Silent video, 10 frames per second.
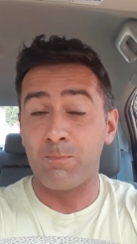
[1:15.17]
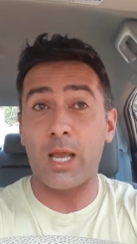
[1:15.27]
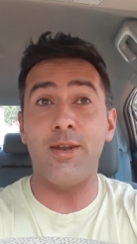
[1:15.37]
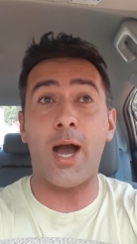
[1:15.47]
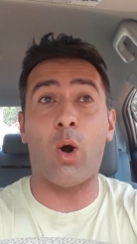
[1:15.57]

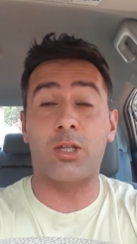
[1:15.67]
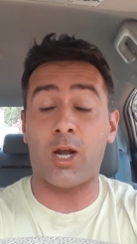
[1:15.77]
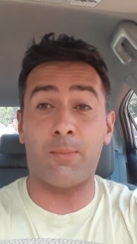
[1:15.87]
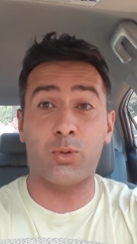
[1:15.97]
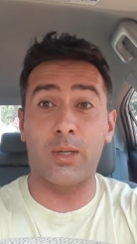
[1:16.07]
And now our
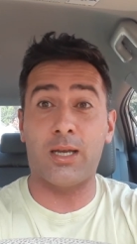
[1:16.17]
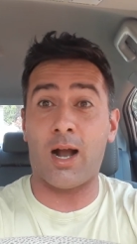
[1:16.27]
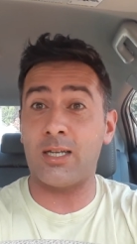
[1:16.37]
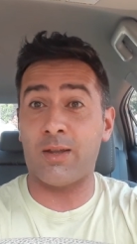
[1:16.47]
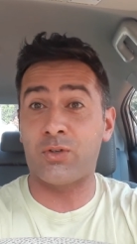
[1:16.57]
top three
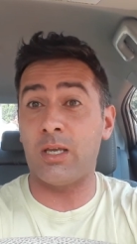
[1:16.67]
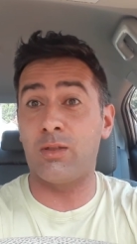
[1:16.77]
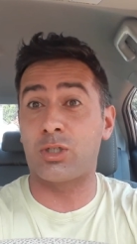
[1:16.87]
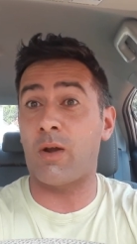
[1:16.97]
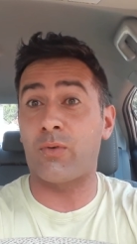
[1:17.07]
guys have
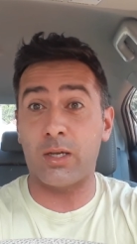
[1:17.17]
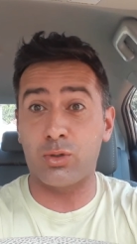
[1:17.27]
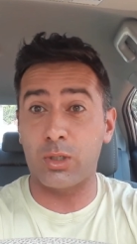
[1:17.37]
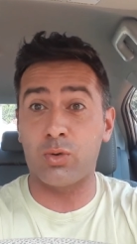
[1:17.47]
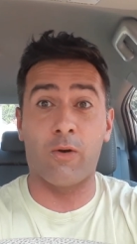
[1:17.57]
either suffered
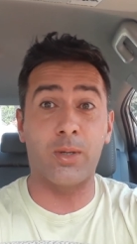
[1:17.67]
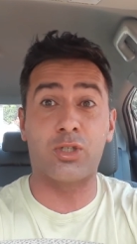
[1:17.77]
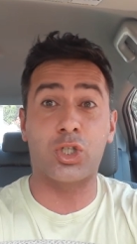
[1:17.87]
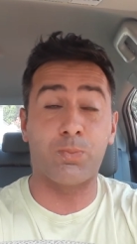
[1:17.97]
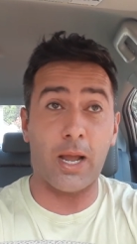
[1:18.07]
injuries or have been
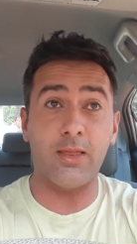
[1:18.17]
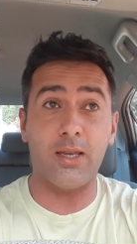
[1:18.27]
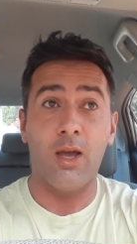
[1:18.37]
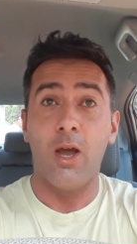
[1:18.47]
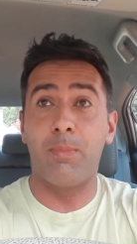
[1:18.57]

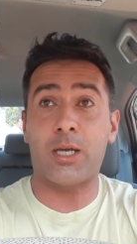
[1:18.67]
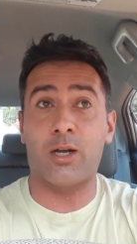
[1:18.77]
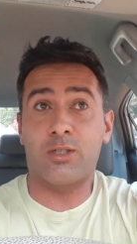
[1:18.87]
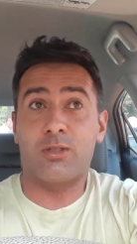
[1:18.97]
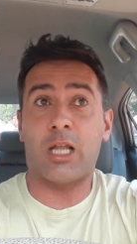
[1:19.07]
suspended
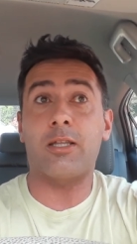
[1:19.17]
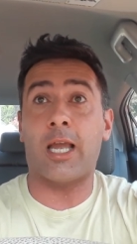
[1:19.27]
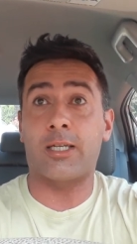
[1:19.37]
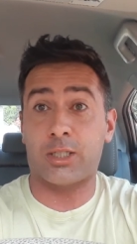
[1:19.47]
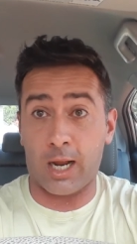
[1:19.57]
because they
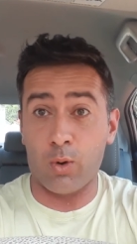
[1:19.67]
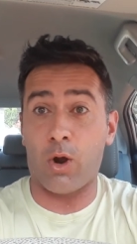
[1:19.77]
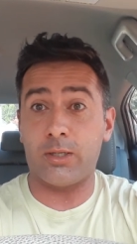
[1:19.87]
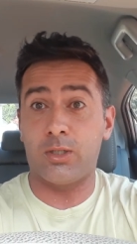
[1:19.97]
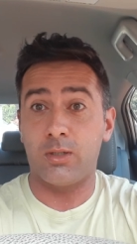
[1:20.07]
take
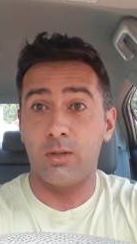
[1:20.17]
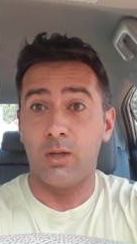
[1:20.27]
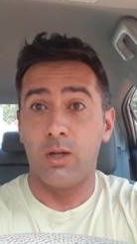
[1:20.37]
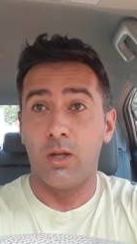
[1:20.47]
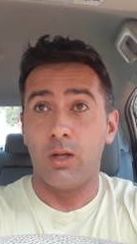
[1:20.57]
steroids.
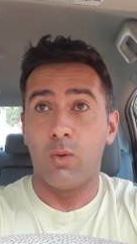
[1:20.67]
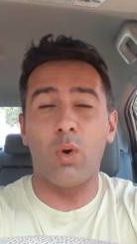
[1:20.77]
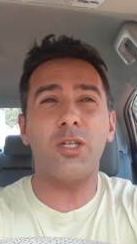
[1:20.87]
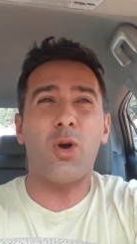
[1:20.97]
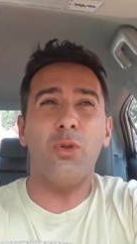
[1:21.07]

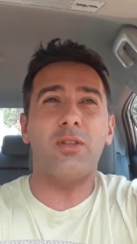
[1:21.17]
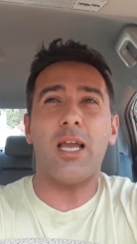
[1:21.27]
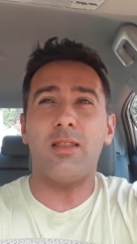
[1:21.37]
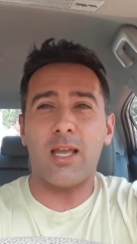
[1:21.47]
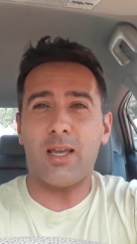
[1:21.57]
What is Golden
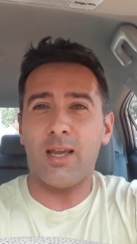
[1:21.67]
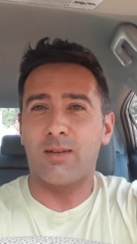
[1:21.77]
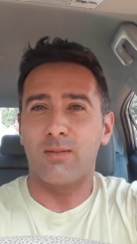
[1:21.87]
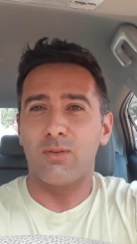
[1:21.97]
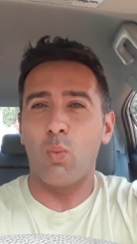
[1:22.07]
Tate
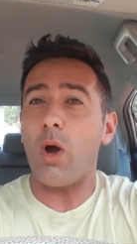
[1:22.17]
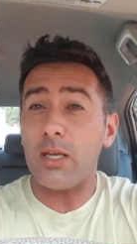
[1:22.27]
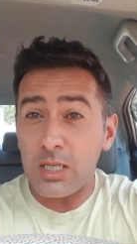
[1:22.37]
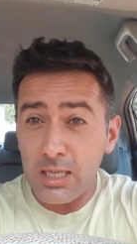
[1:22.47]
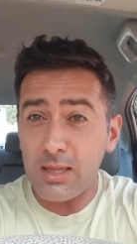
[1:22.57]
thinking? What
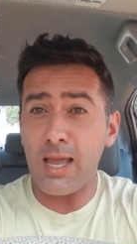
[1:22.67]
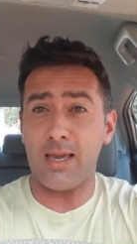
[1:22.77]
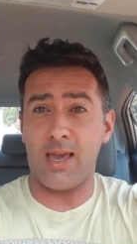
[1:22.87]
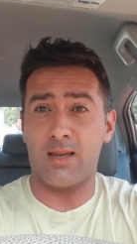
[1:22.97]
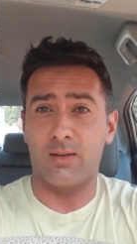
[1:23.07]
is he
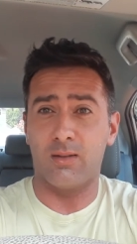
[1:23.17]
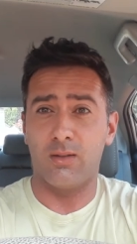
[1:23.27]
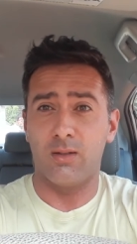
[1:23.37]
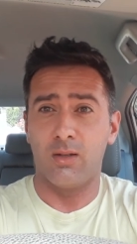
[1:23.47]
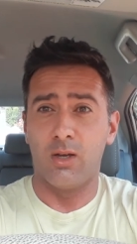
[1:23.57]
thinking?
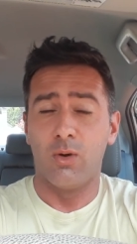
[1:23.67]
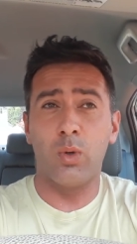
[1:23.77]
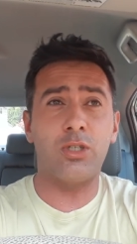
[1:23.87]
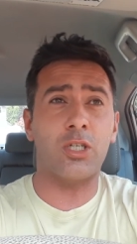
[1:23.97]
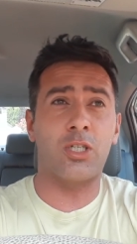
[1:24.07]

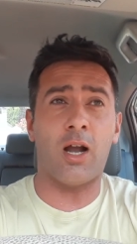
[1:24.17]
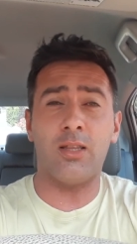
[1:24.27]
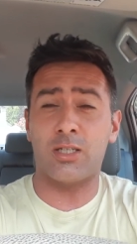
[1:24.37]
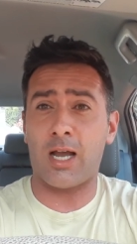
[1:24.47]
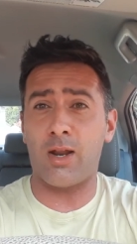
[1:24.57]
We just signed
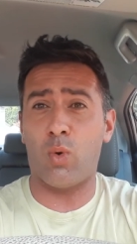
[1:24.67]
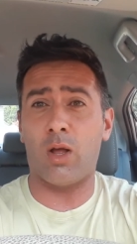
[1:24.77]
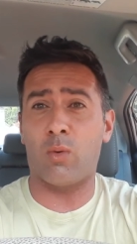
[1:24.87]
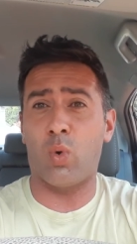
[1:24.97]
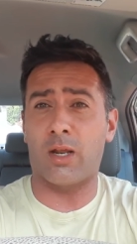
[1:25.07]
this guy to
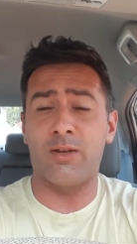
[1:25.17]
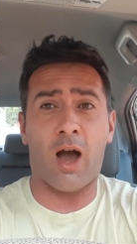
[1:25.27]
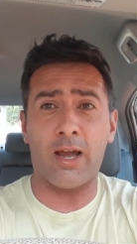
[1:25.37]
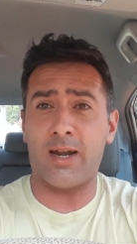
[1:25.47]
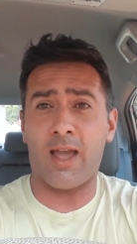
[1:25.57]
uh, what a
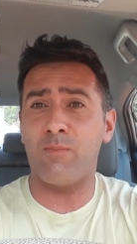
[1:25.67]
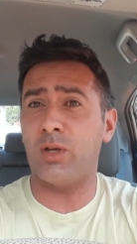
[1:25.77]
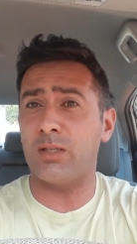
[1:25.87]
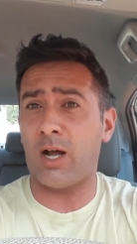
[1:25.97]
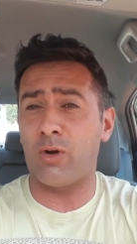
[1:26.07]
nine and a half
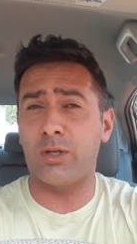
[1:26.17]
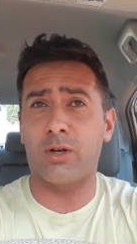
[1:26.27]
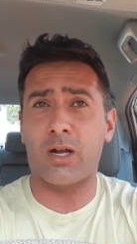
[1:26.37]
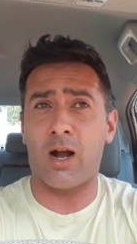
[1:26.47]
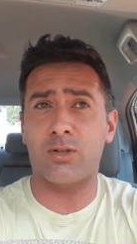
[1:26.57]
million dollar
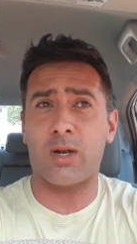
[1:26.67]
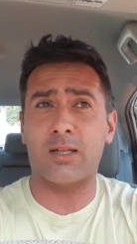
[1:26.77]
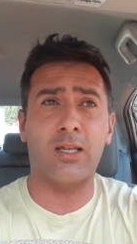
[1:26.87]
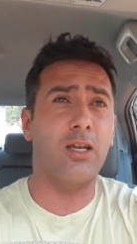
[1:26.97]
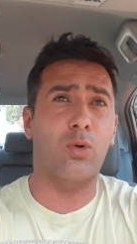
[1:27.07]
year
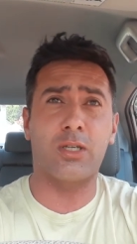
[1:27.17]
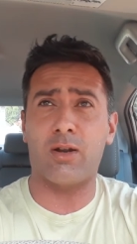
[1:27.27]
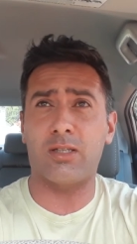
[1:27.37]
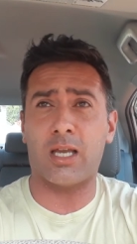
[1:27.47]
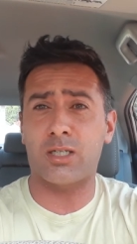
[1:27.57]
contract, and he goes
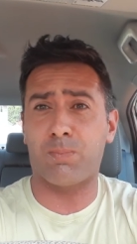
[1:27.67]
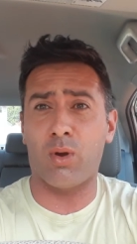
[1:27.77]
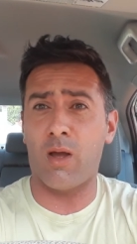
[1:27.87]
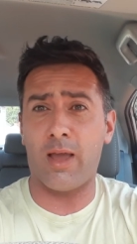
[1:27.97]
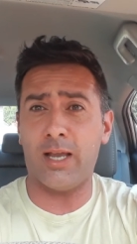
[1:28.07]
out. He takes
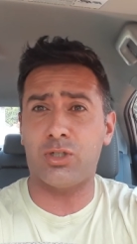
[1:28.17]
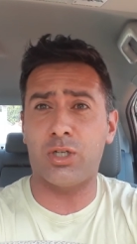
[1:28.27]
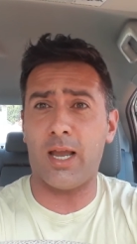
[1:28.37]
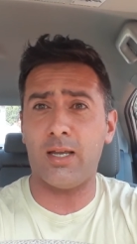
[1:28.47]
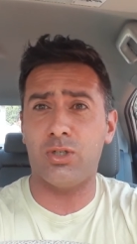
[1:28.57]
uh,
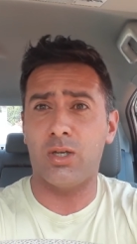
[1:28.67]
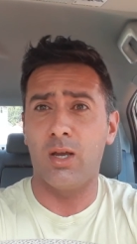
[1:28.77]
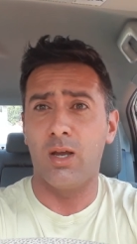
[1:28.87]
HGH.